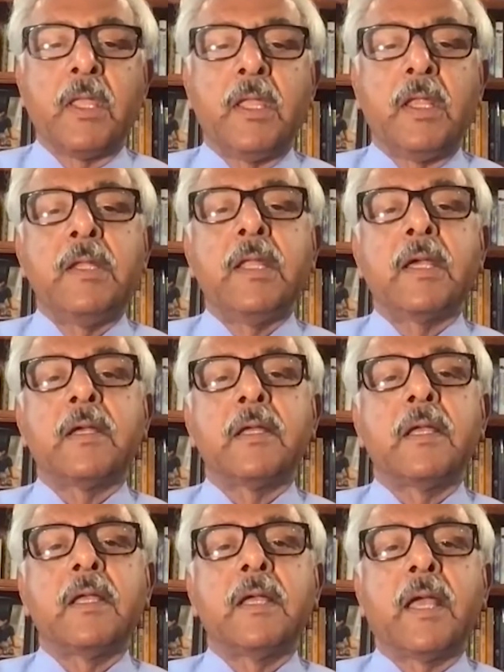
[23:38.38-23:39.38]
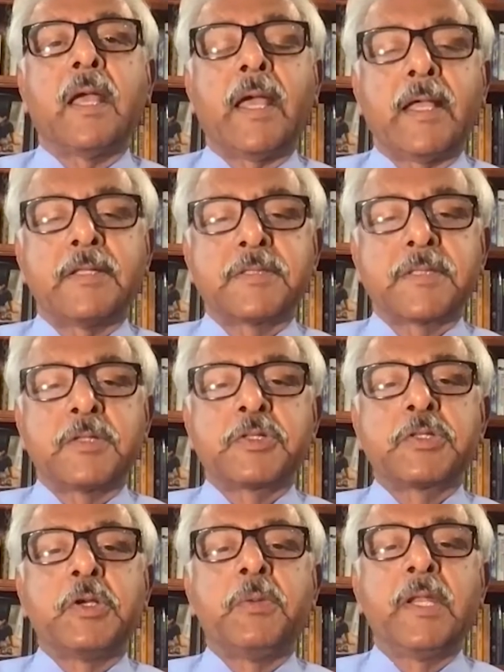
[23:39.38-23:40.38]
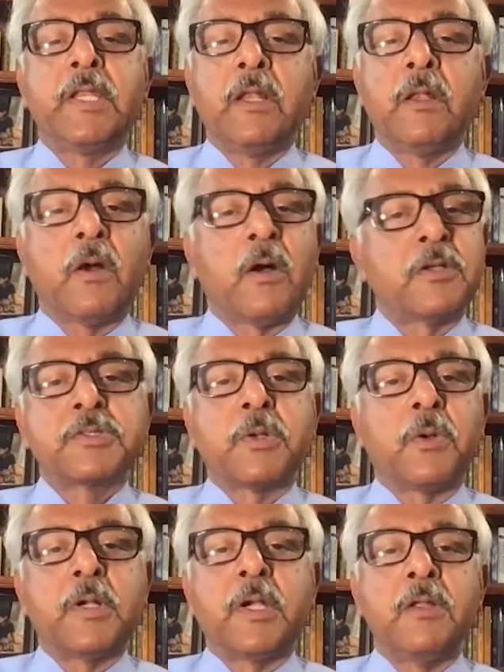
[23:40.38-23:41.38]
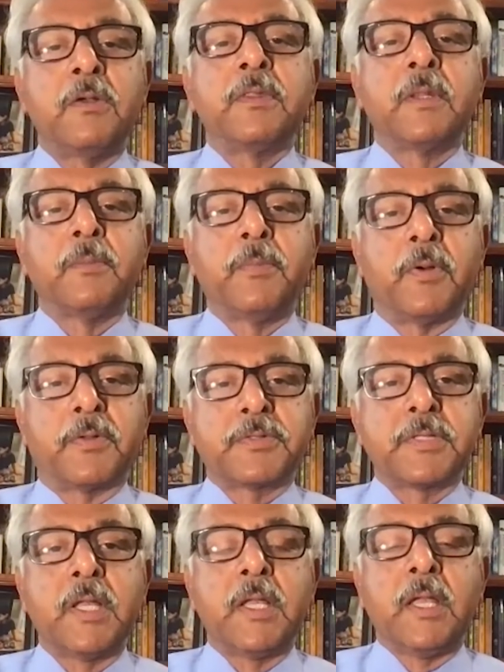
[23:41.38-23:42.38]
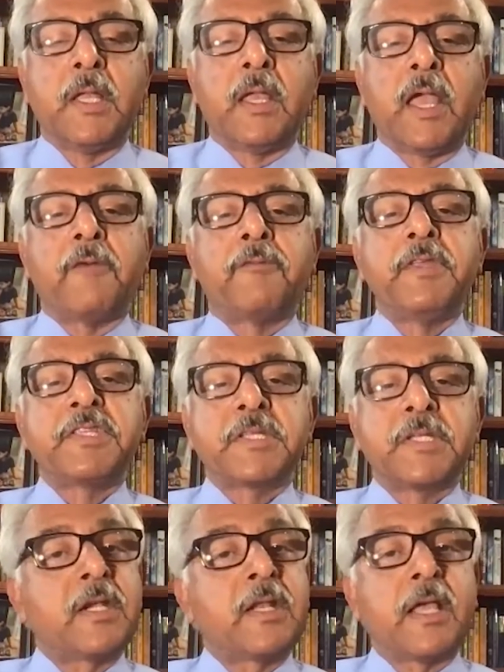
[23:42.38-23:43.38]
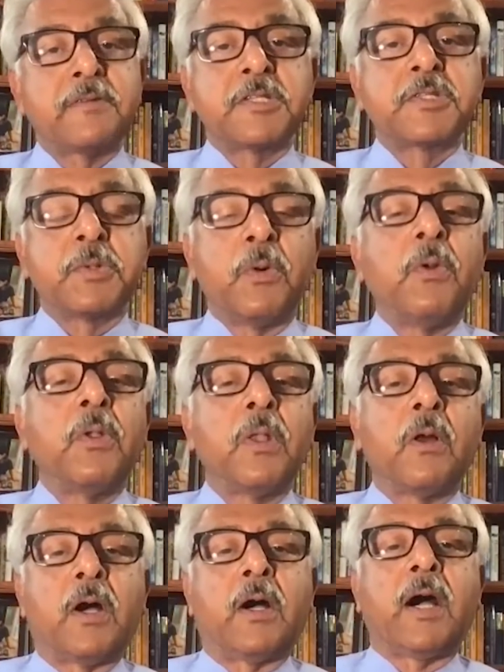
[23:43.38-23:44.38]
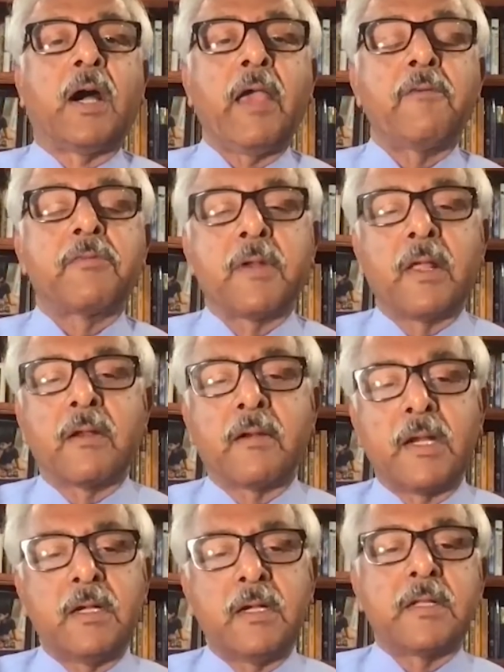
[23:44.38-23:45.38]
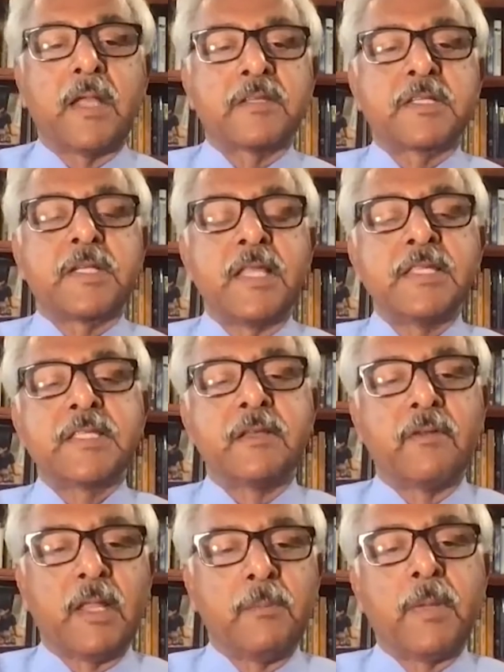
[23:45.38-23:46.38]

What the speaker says: India has so many laws already on the books. Every state has its own law. I have read it extensively.